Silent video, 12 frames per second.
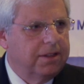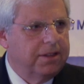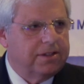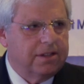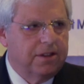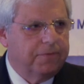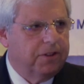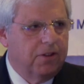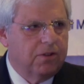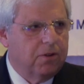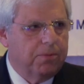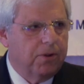This Lift
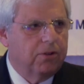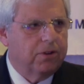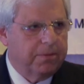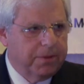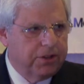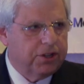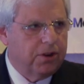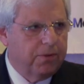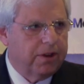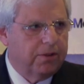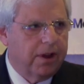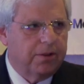Local program is
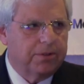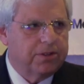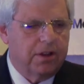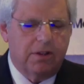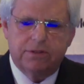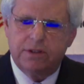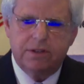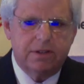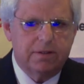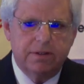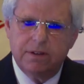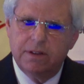showing great
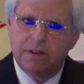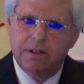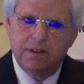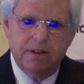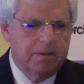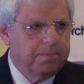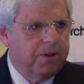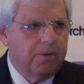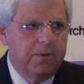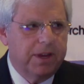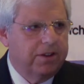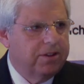results, but
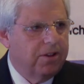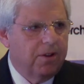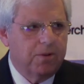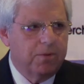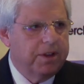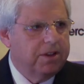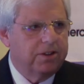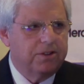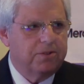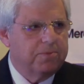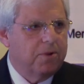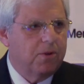we know we can
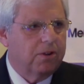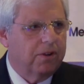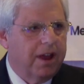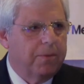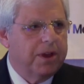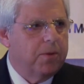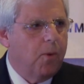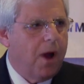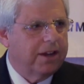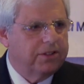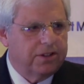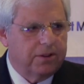do more, and we
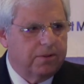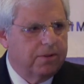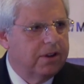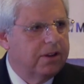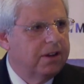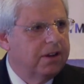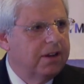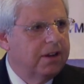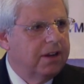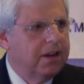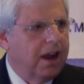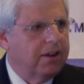want to.
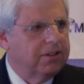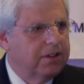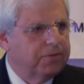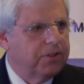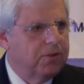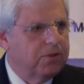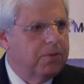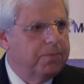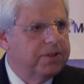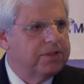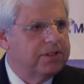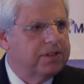Our Lift Local
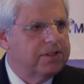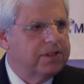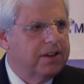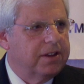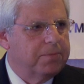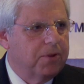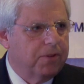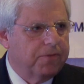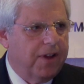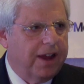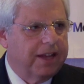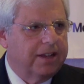business is getting more
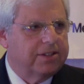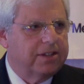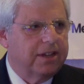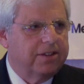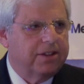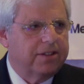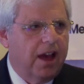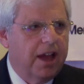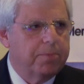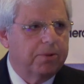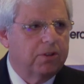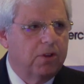financing into the
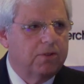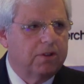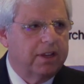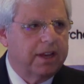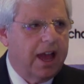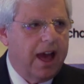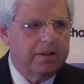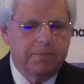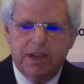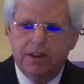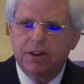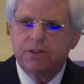hyper-local
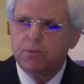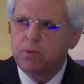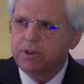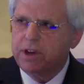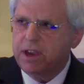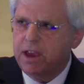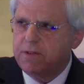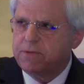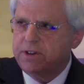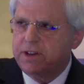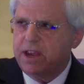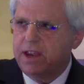economy, and it's working
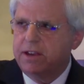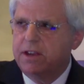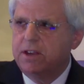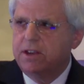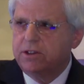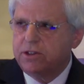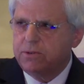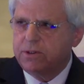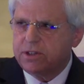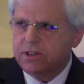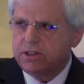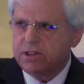every day to
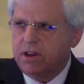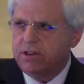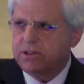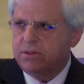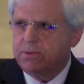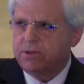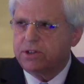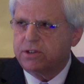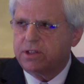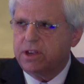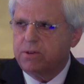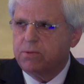assist customers
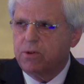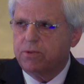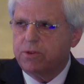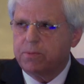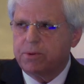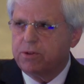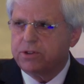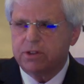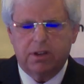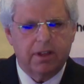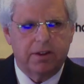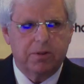as they grow their
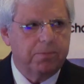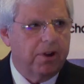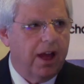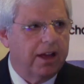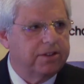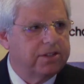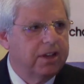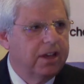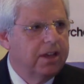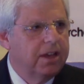personal enterprise.